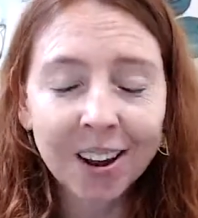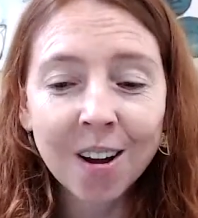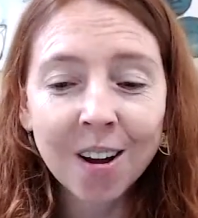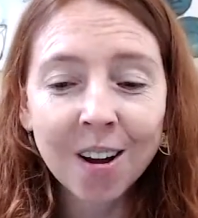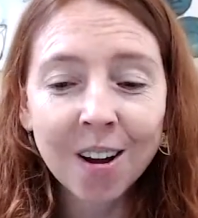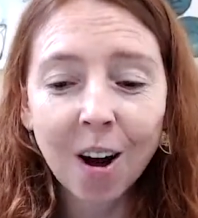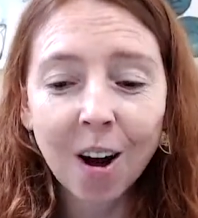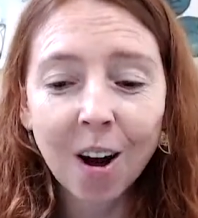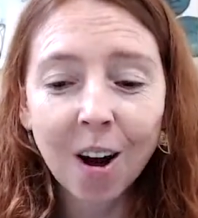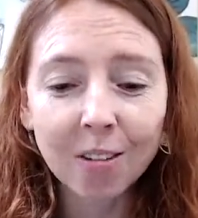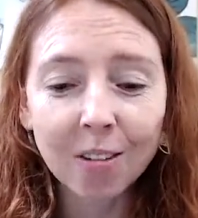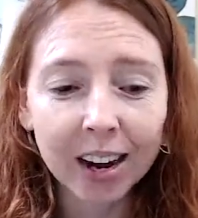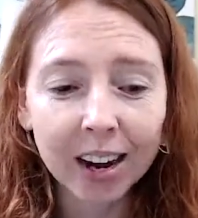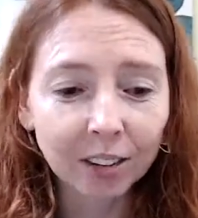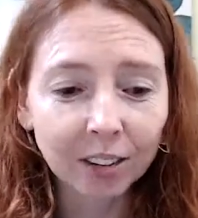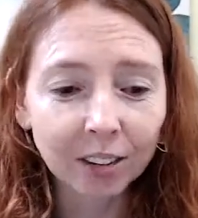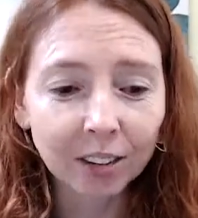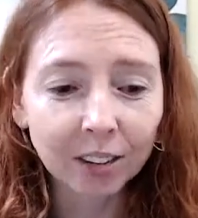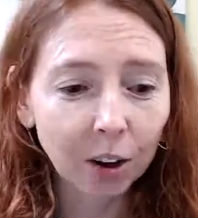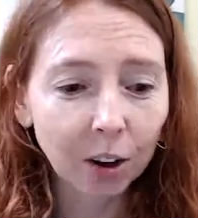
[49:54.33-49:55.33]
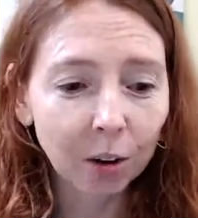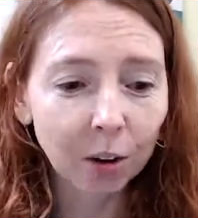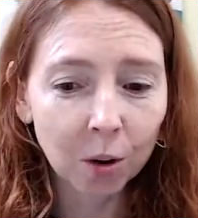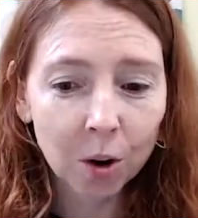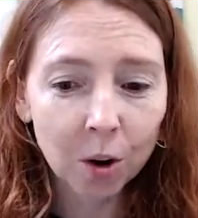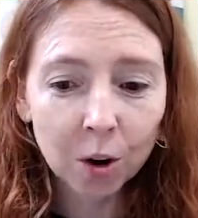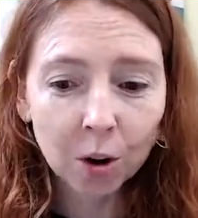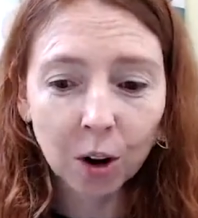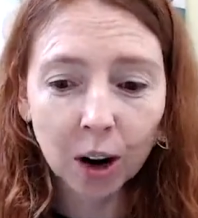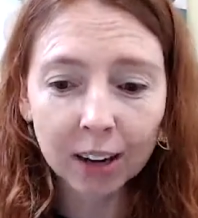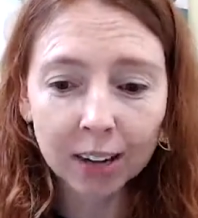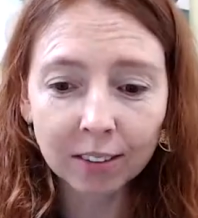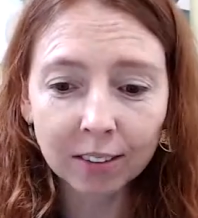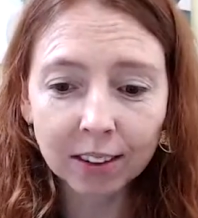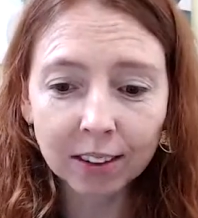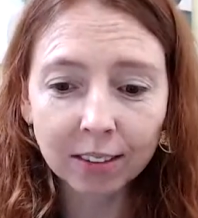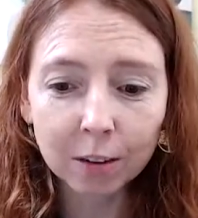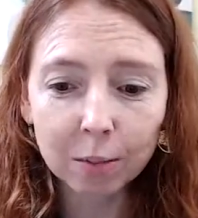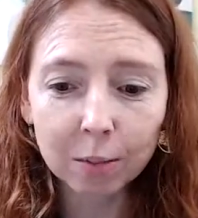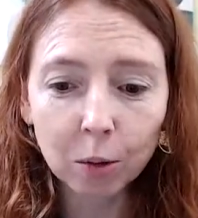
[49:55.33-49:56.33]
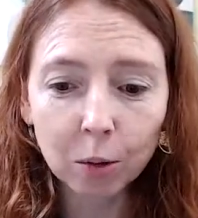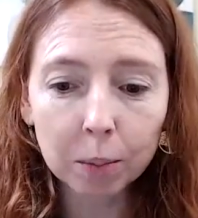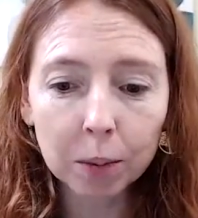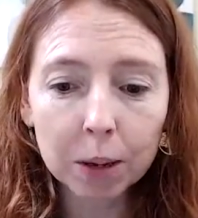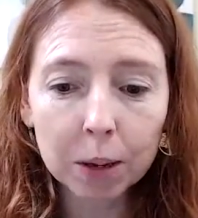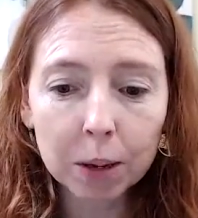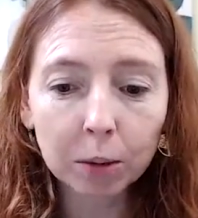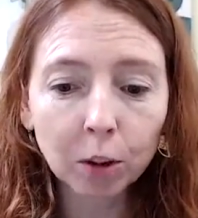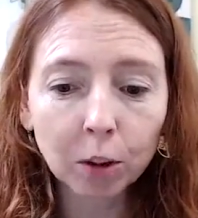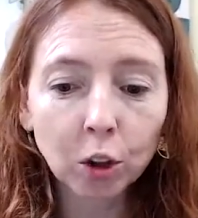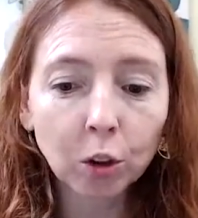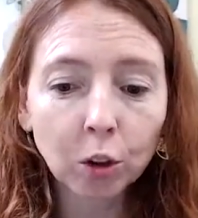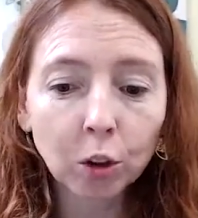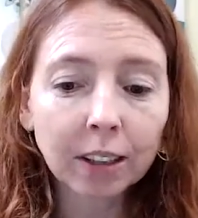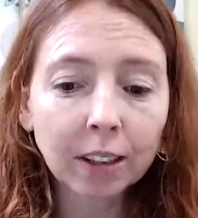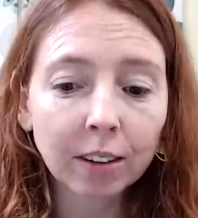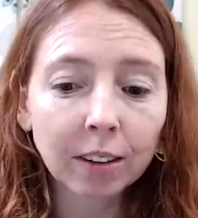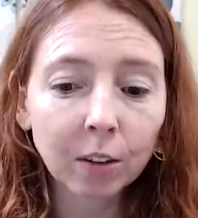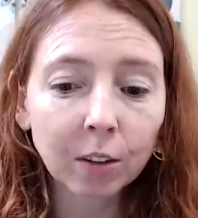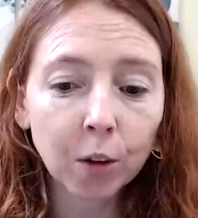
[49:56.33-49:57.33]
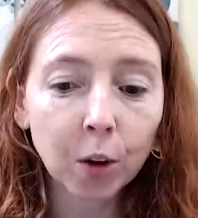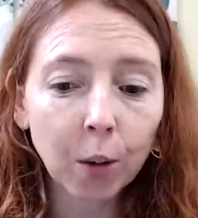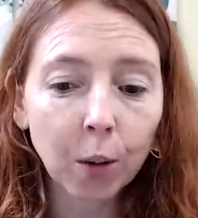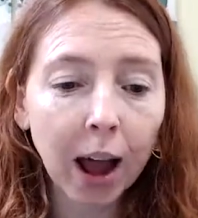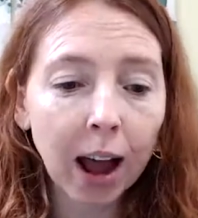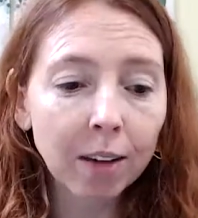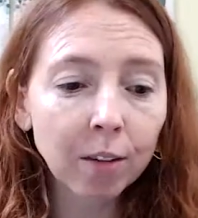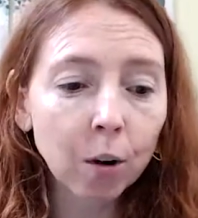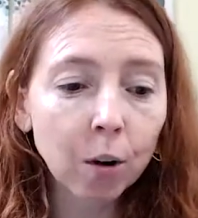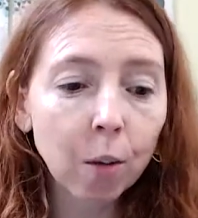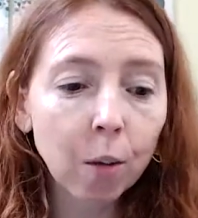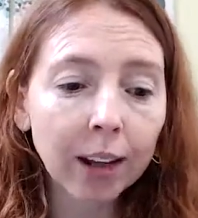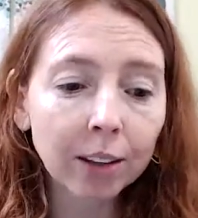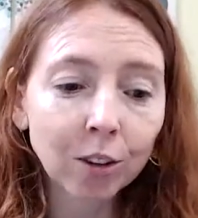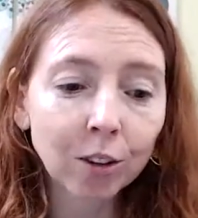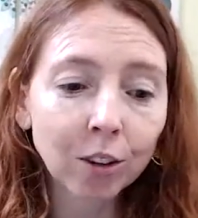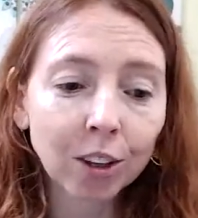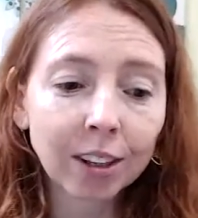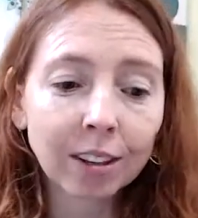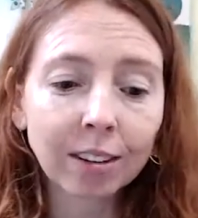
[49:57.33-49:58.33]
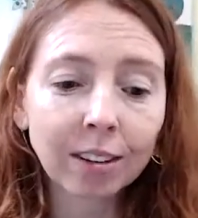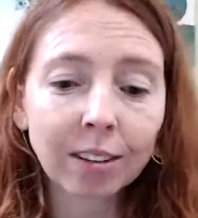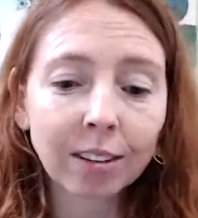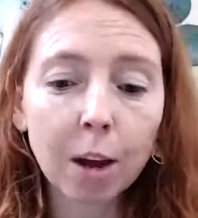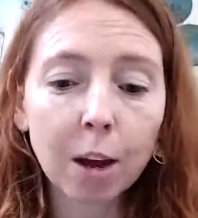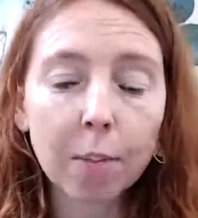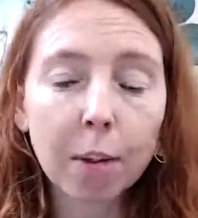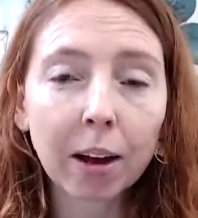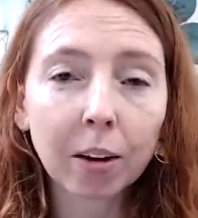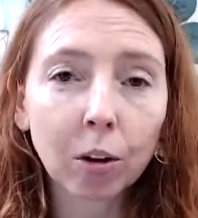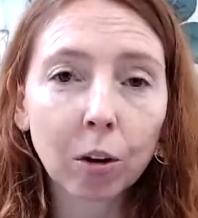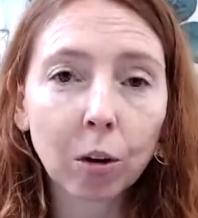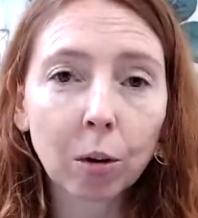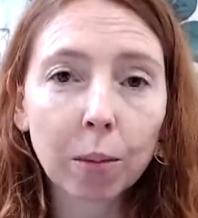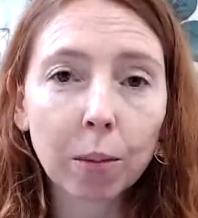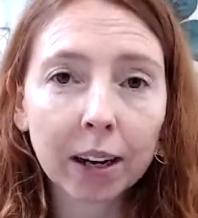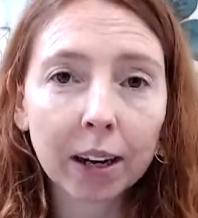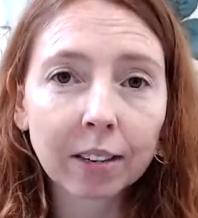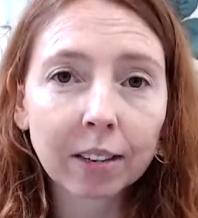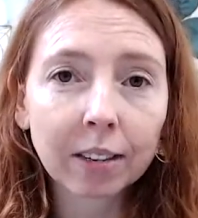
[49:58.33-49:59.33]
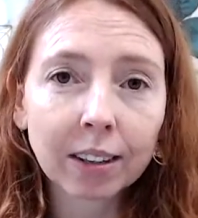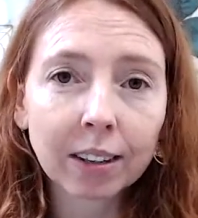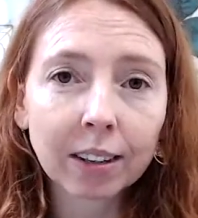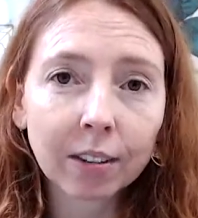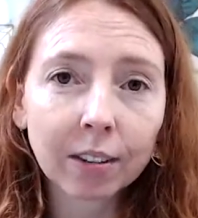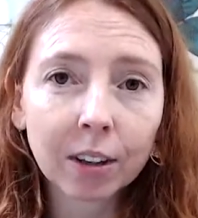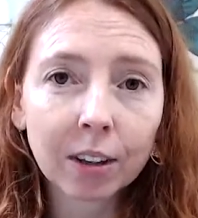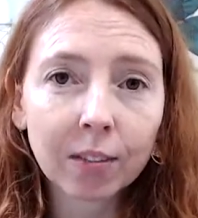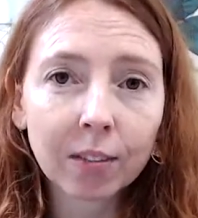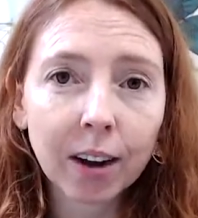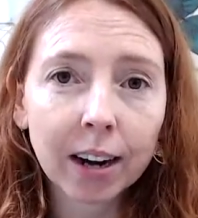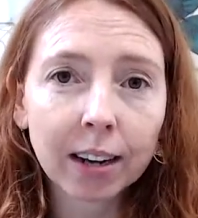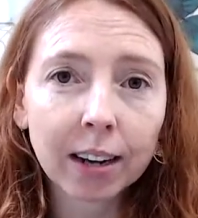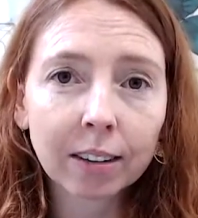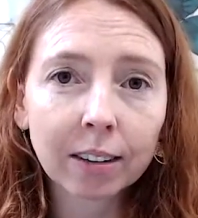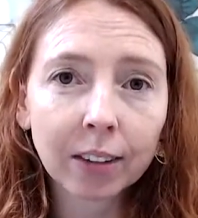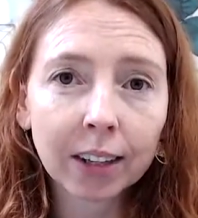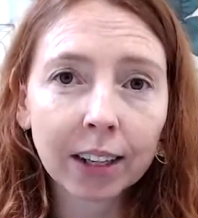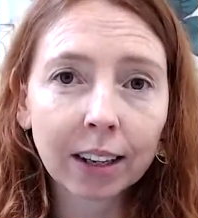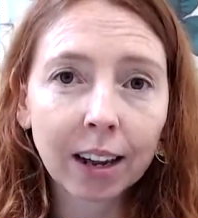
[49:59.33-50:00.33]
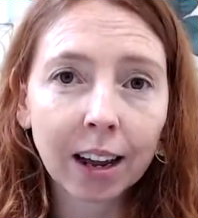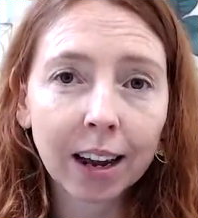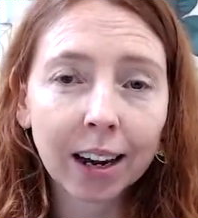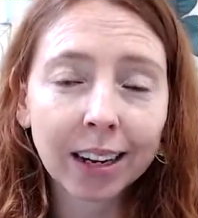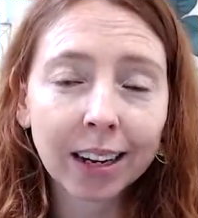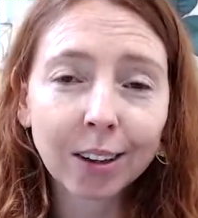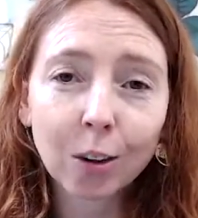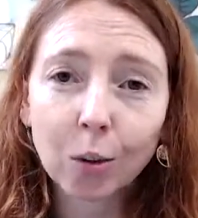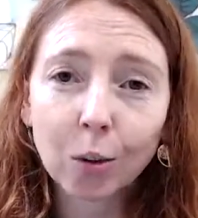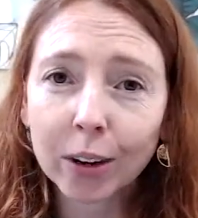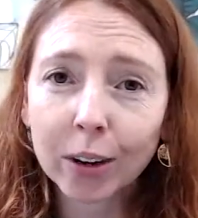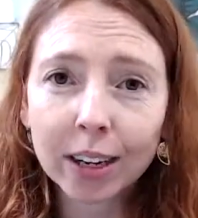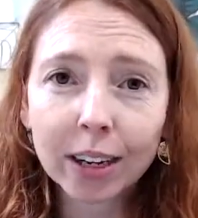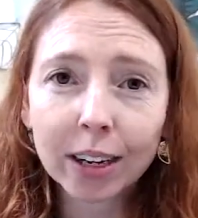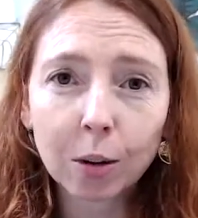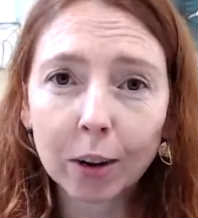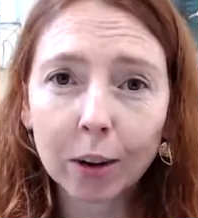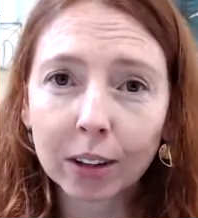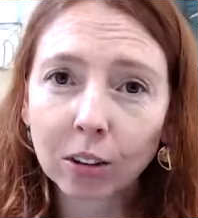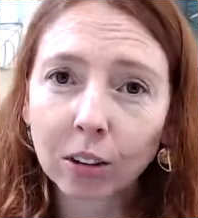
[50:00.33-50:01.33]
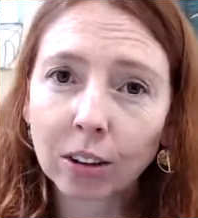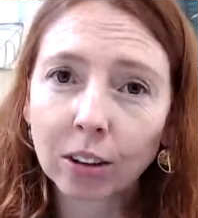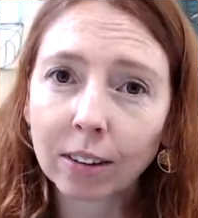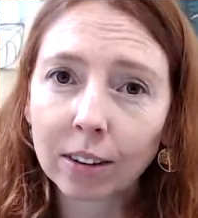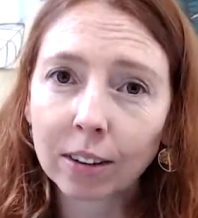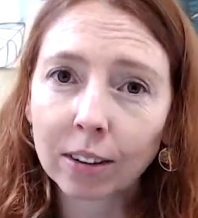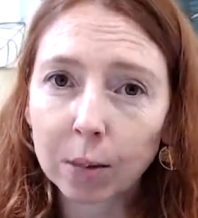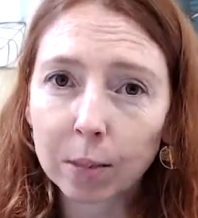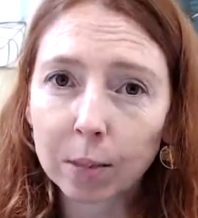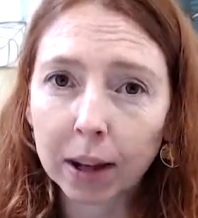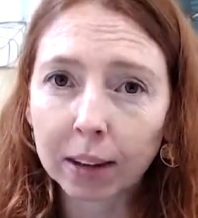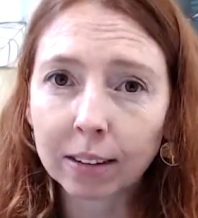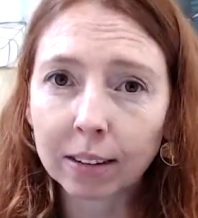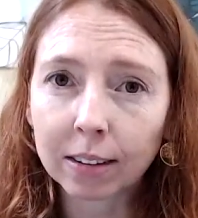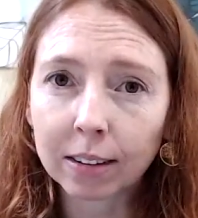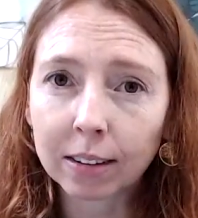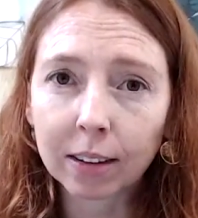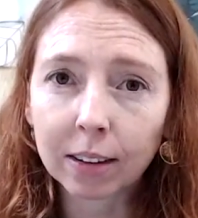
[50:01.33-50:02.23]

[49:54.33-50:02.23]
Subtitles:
All right, so I see some more people joined us. If you have questions about whole body reset, refine, and realign, or any questions even about today's